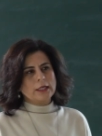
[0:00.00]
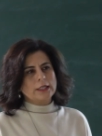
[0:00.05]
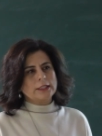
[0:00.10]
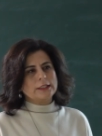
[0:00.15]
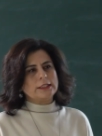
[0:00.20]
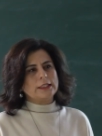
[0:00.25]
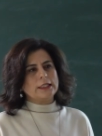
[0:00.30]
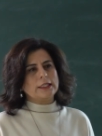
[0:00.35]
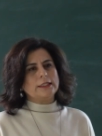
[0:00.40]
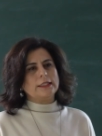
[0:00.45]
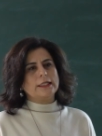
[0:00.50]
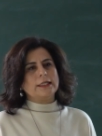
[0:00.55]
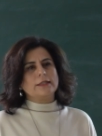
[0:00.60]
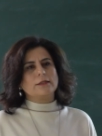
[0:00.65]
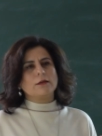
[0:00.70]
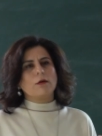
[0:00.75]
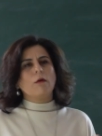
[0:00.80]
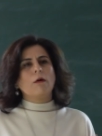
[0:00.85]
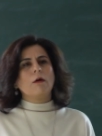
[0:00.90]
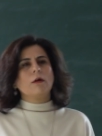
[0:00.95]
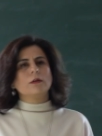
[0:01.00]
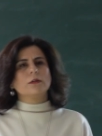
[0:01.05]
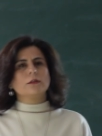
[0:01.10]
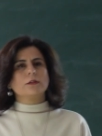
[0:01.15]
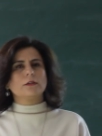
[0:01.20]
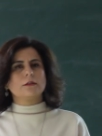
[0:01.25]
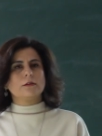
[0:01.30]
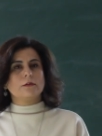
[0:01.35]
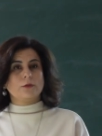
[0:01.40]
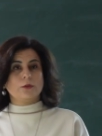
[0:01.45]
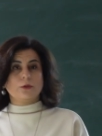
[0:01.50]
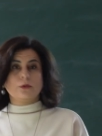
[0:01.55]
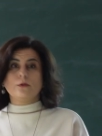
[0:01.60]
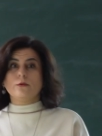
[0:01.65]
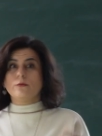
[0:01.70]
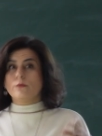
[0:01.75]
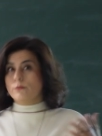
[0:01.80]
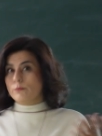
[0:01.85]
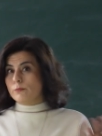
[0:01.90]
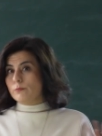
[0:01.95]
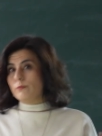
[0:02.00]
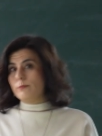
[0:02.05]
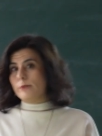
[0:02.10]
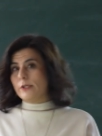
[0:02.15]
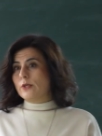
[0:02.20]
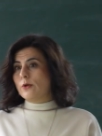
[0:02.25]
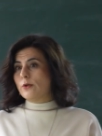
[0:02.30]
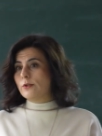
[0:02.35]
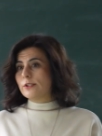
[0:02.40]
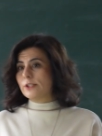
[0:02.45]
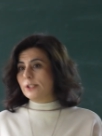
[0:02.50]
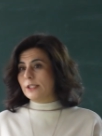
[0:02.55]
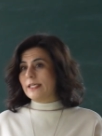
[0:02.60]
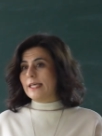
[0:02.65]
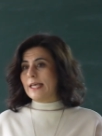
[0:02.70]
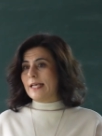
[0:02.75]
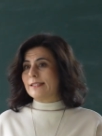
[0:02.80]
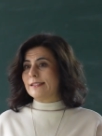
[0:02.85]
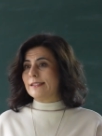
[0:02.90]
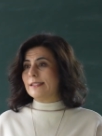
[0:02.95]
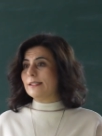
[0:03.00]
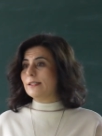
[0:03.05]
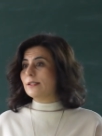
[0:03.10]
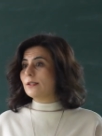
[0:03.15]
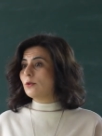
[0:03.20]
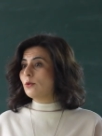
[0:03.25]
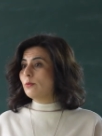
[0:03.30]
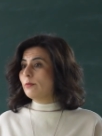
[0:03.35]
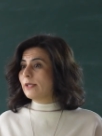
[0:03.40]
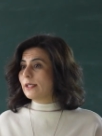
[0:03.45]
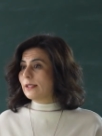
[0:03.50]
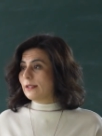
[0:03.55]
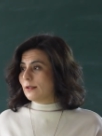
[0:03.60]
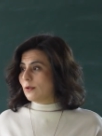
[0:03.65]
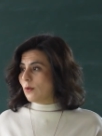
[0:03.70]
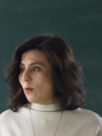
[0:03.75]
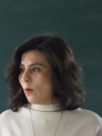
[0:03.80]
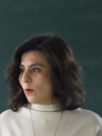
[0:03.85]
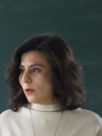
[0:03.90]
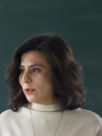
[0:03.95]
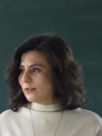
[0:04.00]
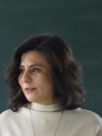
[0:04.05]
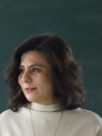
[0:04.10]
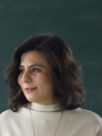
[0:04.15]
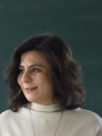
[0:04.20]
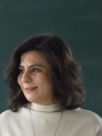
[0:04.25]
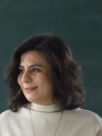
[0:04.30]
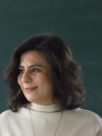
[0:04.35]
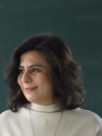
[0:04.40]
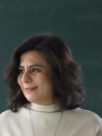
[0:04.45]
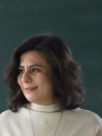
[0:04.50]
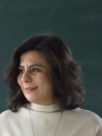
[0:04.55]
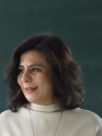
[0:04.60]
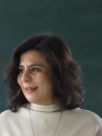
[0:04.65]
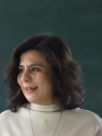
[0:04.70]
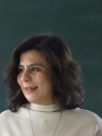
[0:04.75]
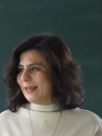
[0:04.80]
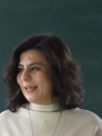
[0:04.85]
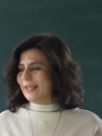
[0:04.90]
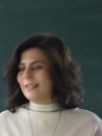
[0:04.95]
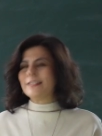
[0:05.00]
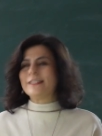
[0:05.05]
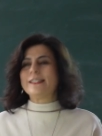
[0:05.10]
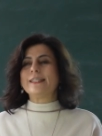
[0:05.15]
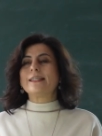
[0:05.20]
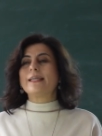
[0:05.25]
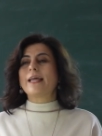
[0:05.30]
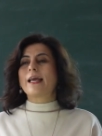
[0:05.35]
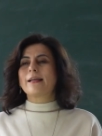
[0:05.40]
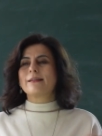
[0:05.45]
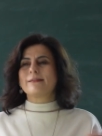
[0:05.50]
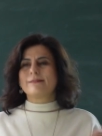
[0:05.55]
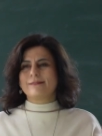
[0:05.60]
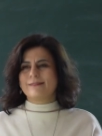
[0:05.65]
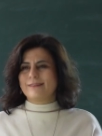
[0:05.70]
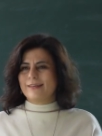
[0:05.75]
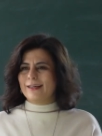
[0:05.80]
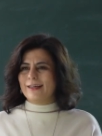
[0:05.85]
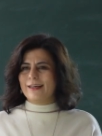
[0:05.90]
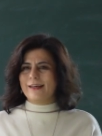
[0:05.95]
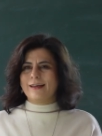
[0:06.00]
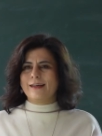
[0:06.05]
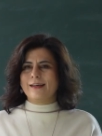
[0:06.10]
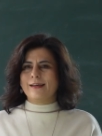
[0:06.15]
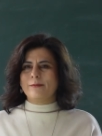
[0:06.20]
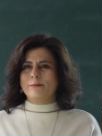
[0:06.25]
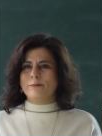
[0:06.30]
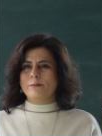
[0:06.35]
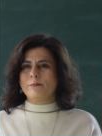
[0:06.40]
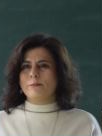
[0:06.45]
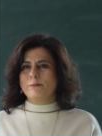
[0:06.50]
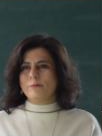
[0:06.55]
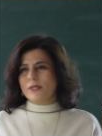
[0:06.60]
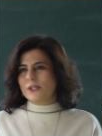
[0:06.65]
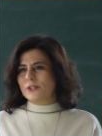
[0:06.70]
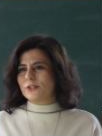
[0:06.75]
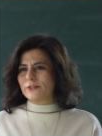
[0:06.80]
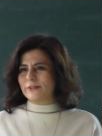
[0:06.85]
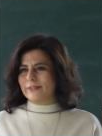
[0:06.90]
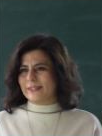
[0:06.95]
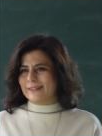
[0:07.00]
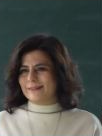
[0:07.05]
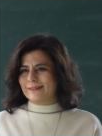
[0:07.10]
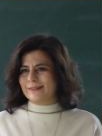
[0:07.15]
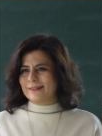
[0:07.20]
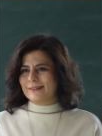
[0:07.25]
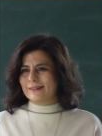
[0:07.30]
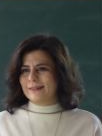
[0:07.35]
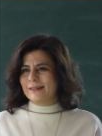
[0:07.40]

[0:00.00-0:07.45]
She did all the, because she can see the umbilical cord, and she can measure it,